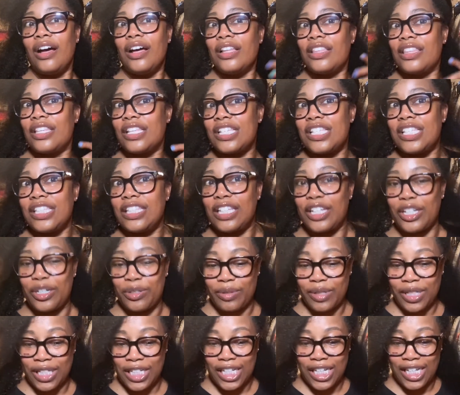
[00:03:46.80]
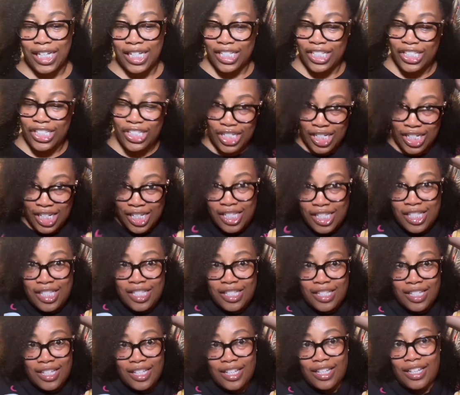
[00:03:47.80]
This literally is just,
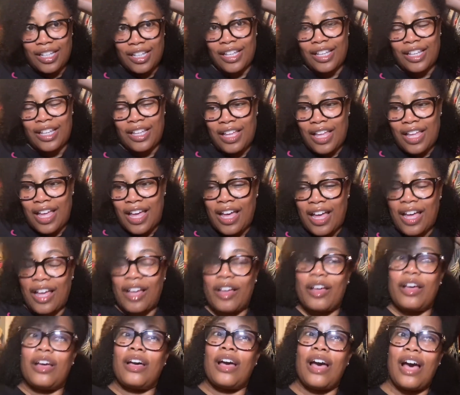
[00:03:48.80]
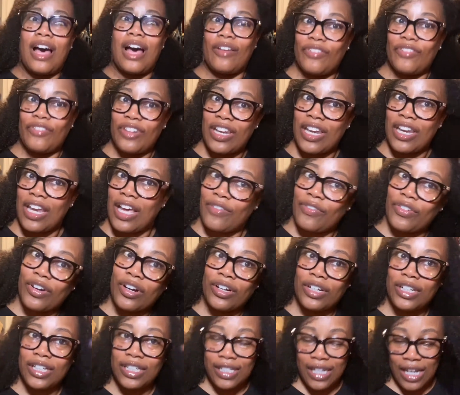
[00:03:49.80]
I've never
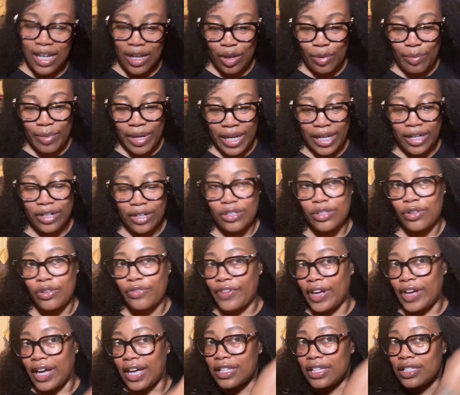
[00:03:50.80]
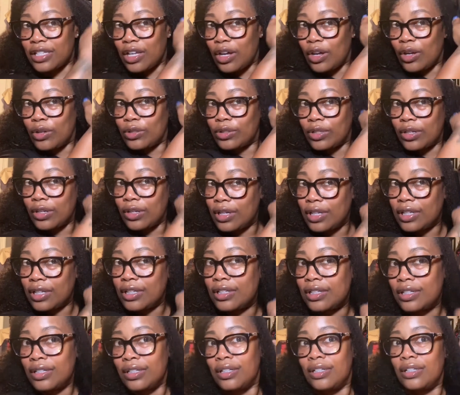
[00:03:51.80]
detangled my hair so fast. Hold on.
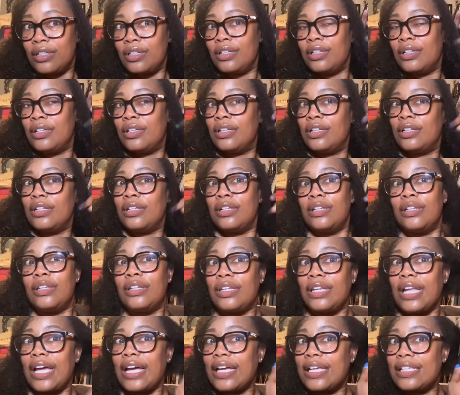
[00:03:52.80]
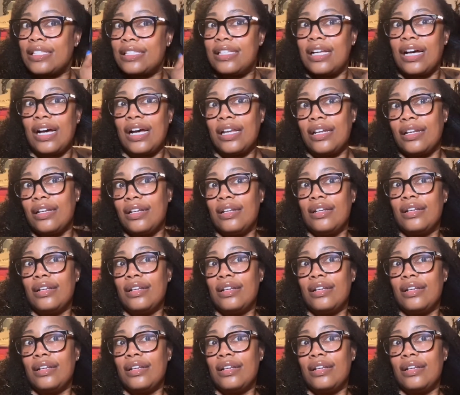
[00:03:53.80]
Like, it's done.